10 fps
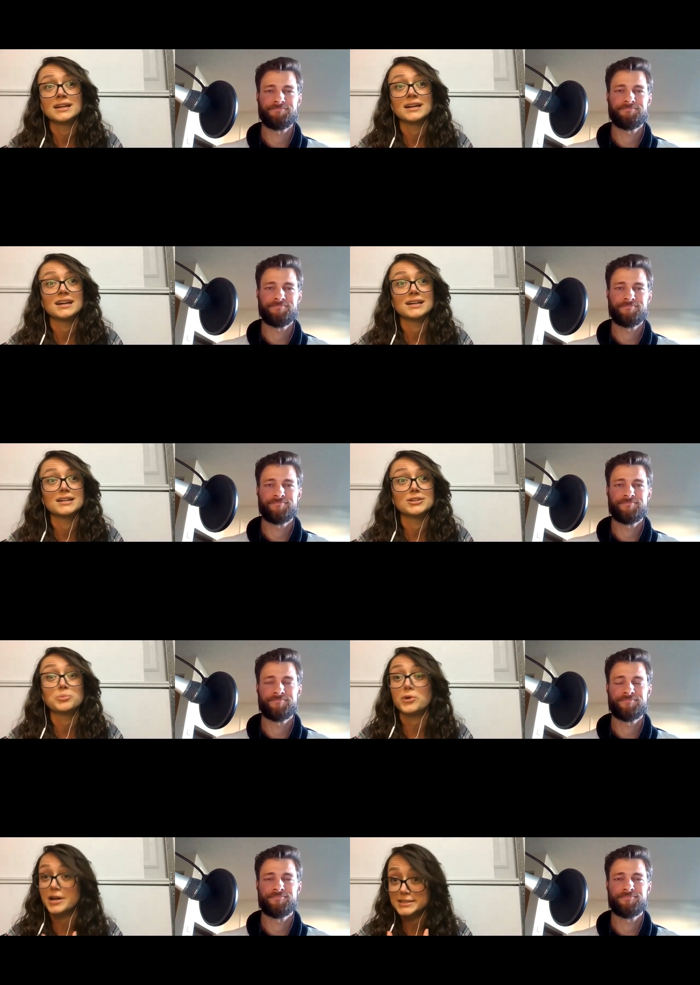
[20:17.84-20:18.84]
Speaker 1: uh,
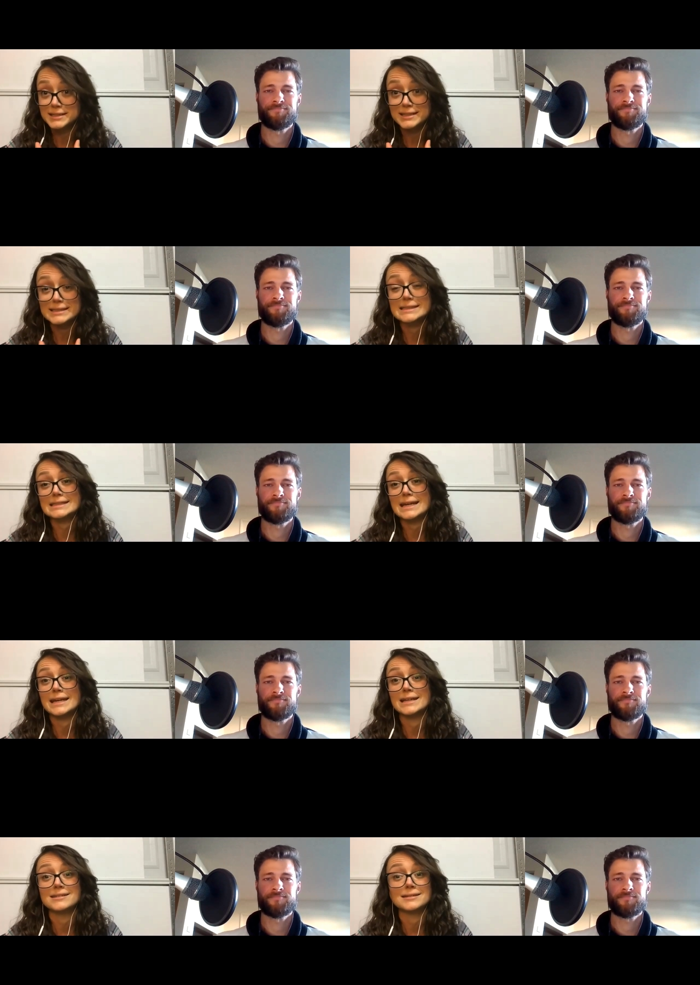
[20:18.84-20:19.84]
processed
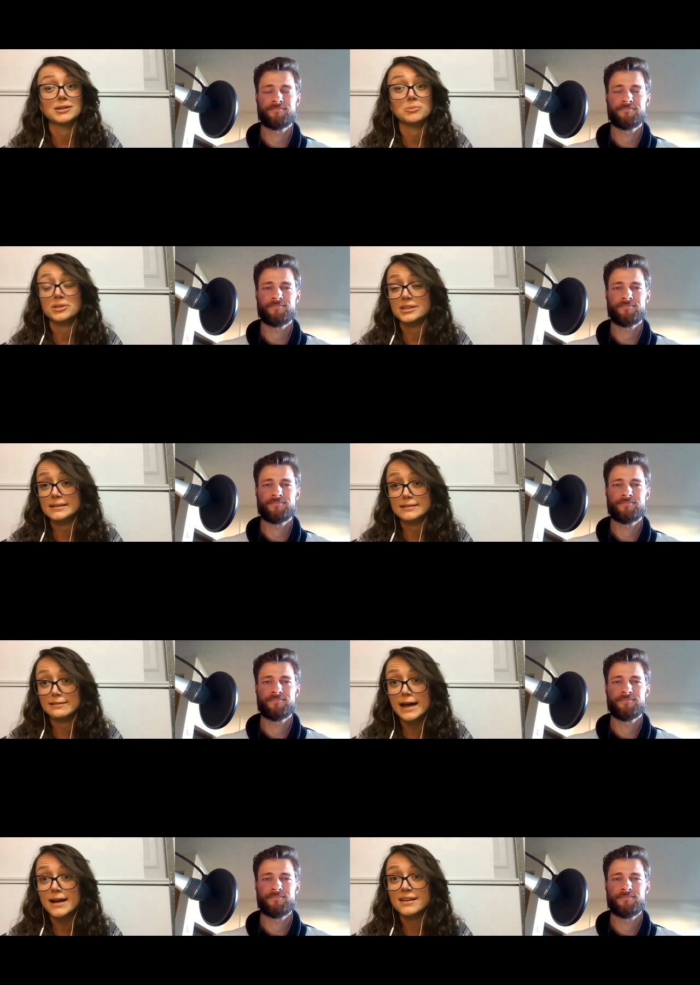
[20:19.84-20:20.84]
and completely
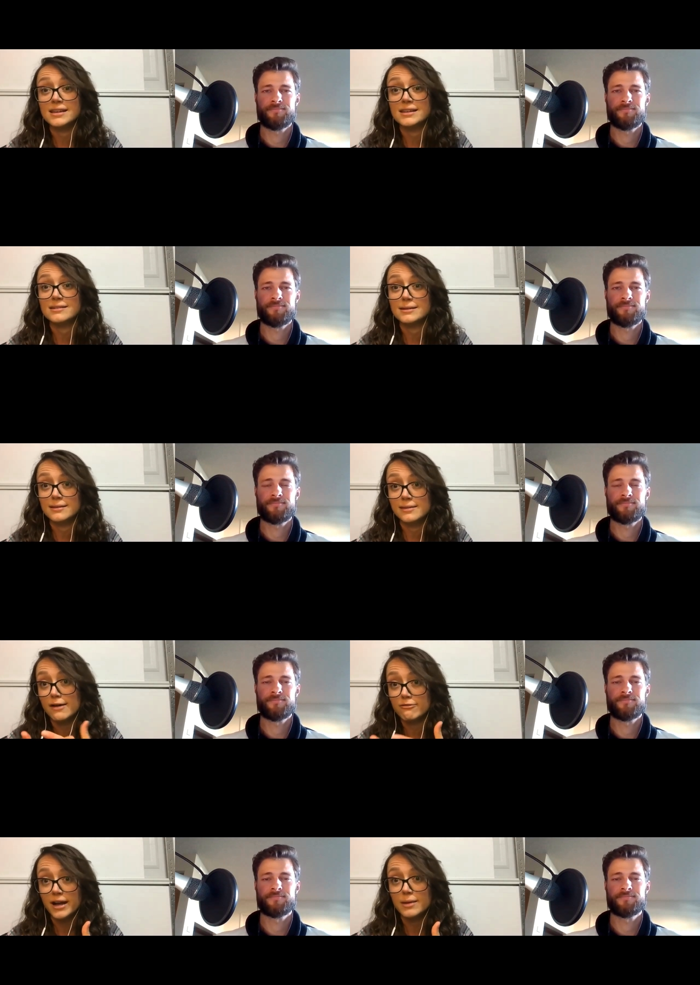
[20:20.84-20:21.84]
lacking in that
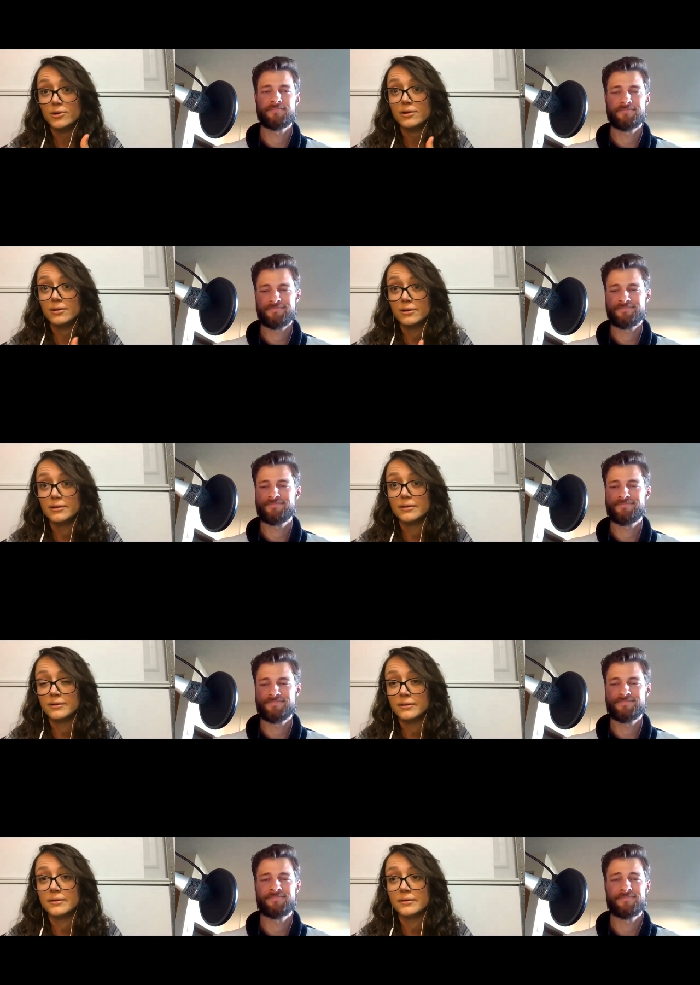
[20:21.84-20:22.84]
fiber.
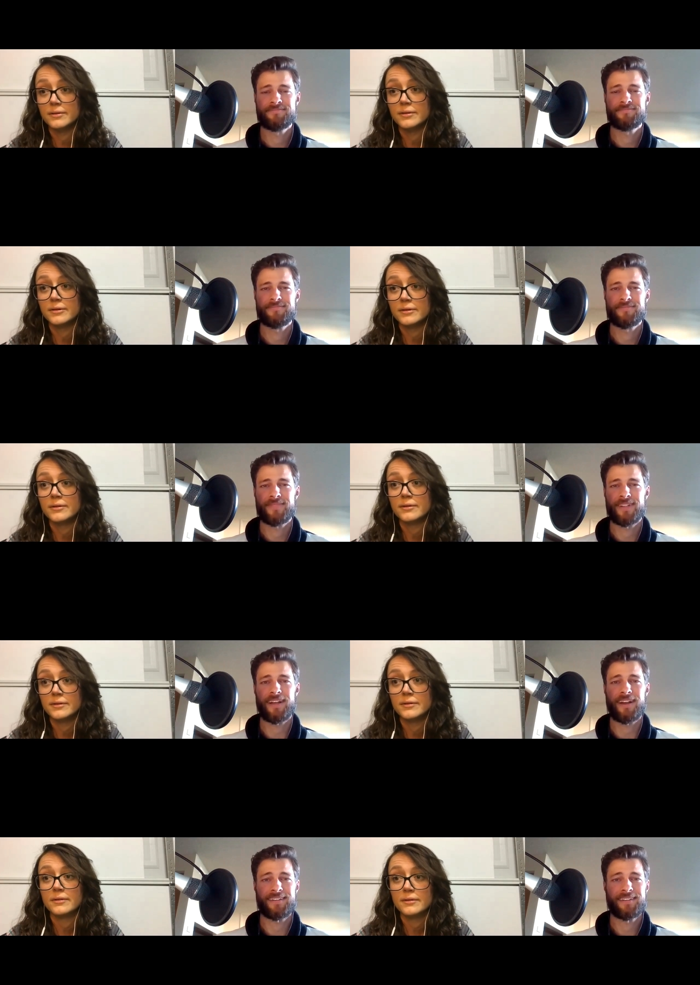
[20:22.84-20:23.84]

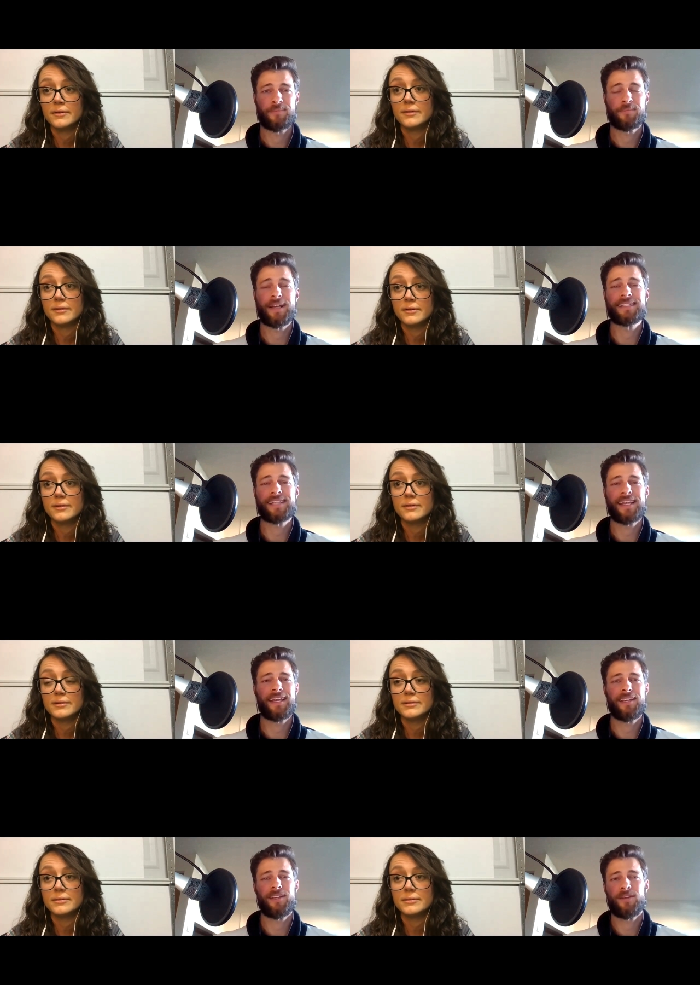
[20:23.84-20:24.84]
Speaker 2: Yeah, plays
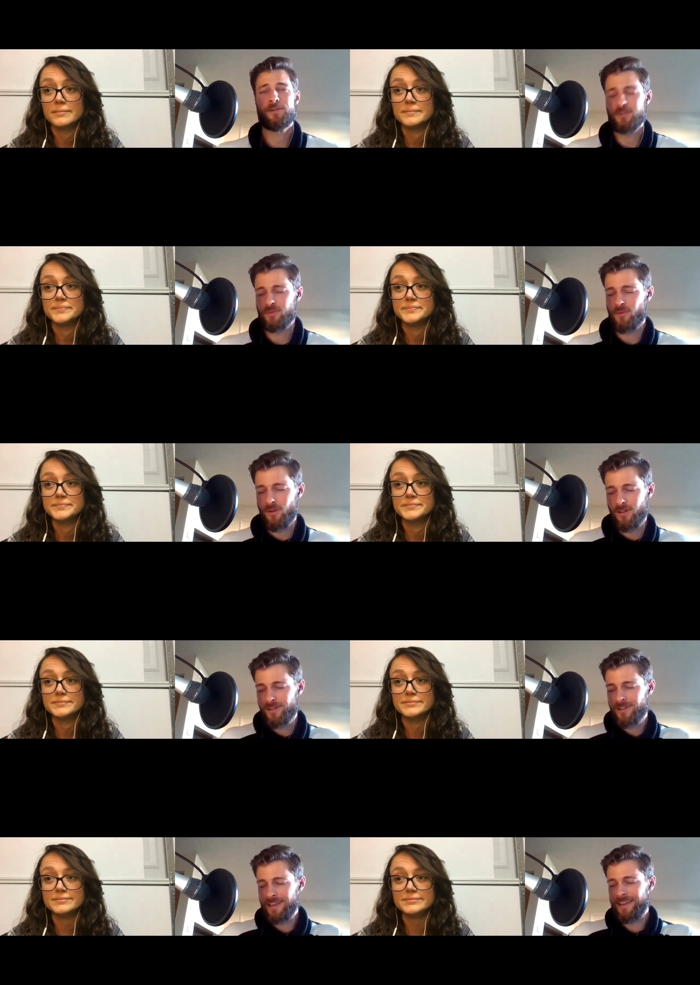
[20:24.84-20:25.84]
a huge
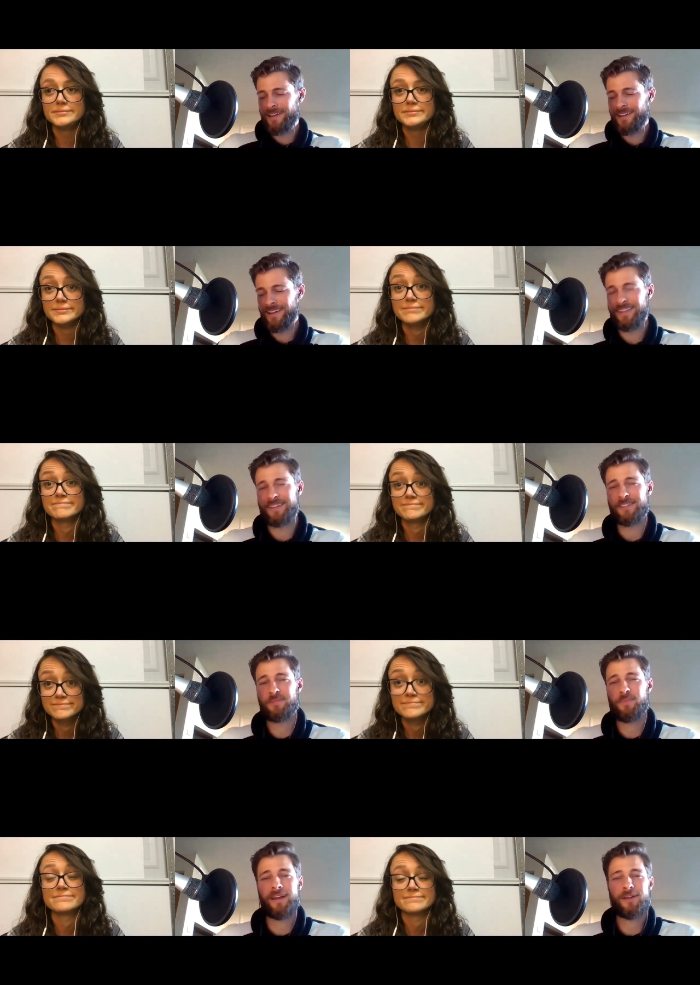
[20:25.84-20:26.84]
role in uh, the
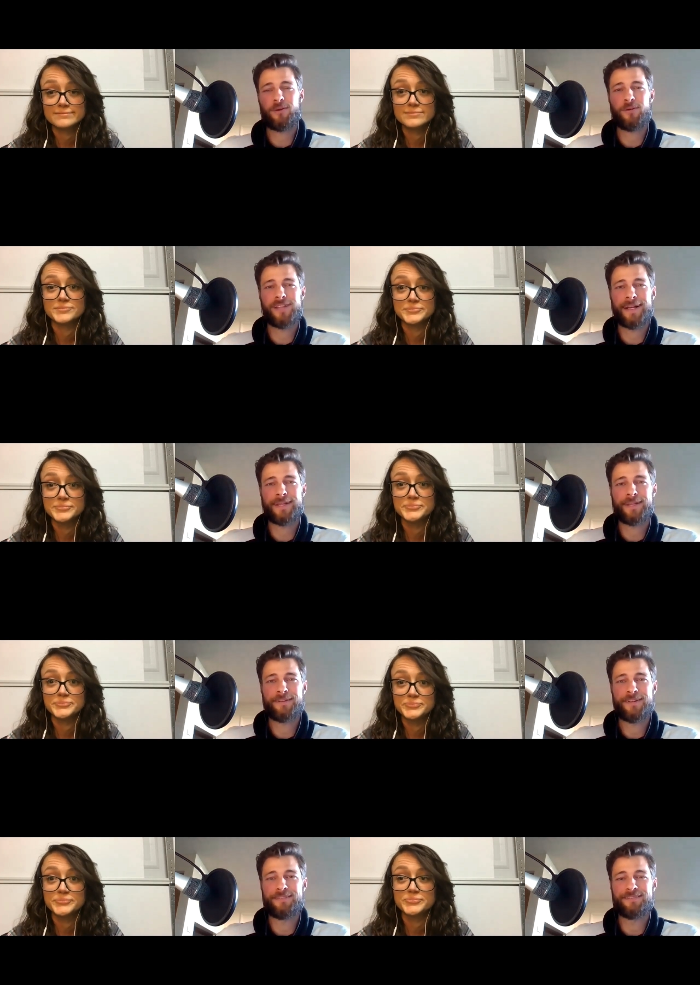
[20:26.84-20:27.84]
spike or lack
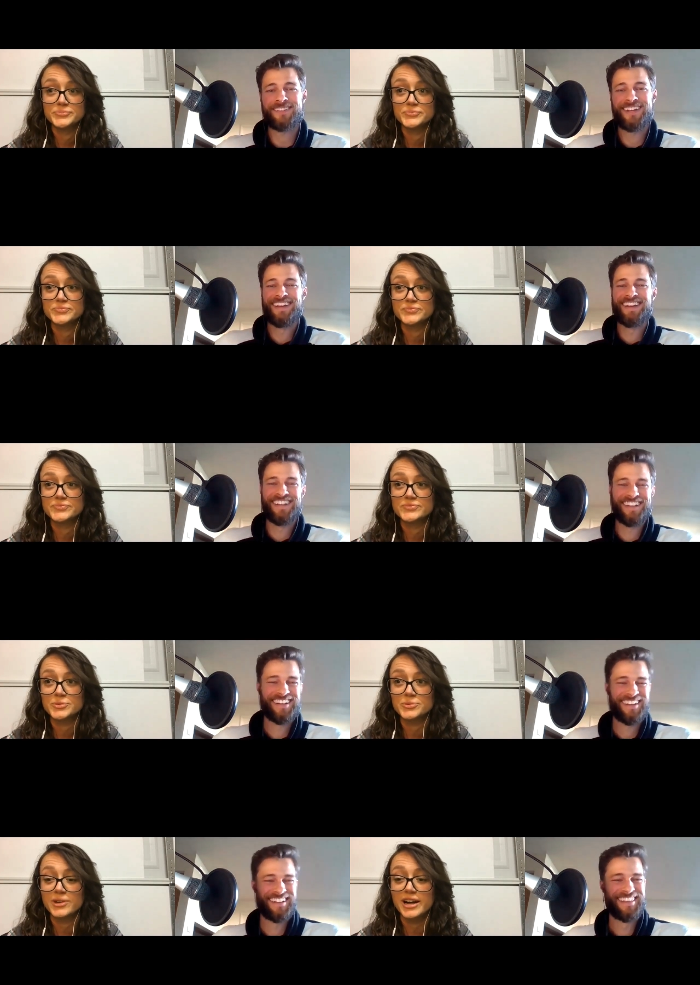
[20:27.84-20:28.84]
thereof.
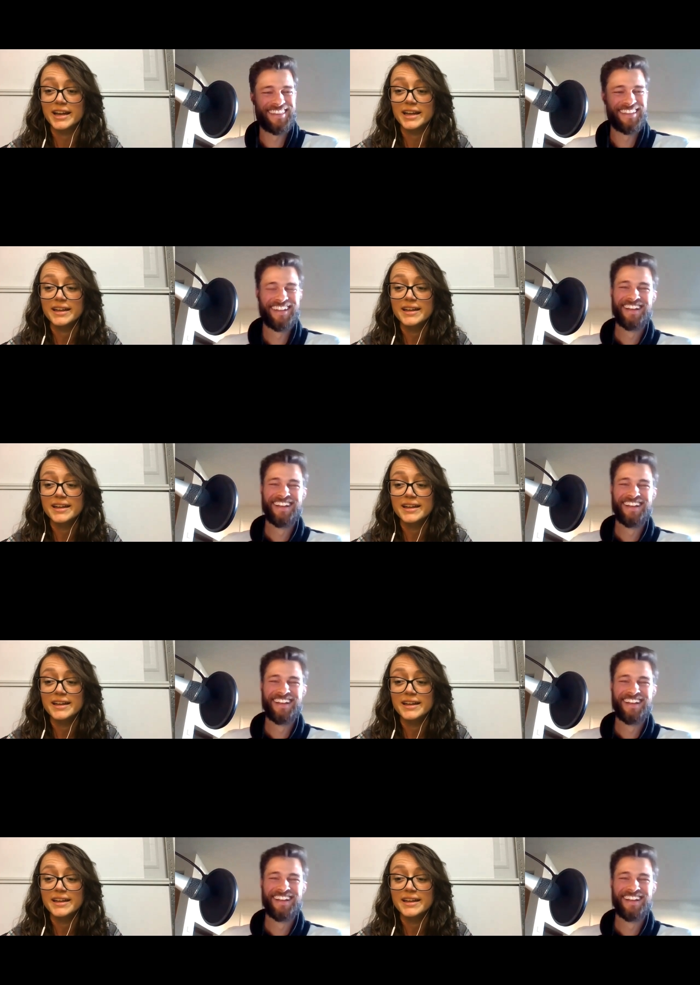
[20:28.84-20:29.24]
Speaker 1: Right.